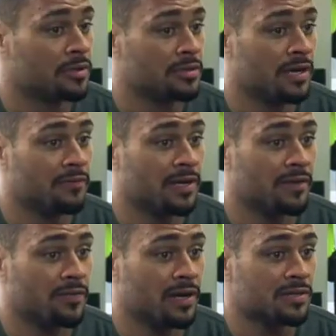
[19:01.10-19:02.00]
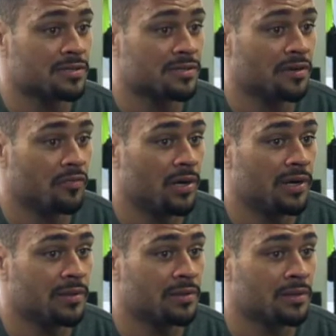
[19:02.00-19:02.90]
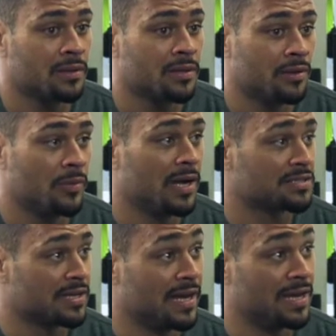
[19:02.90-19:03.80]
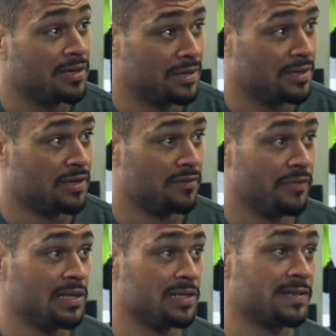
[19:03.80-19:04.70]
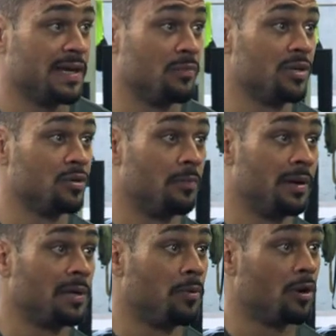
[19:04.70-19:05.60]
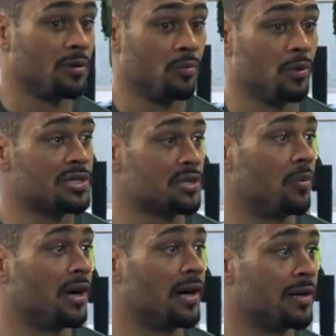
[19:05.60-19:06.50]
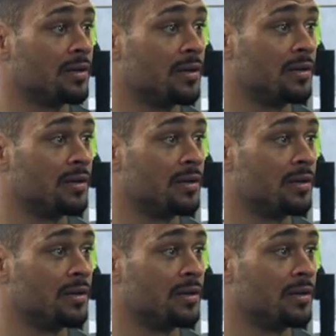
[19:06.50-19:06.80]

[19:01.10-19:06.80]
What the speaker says: You definitely have to ask yourself why. We actually had, in the Invictus camp, we do a big part of what's your why.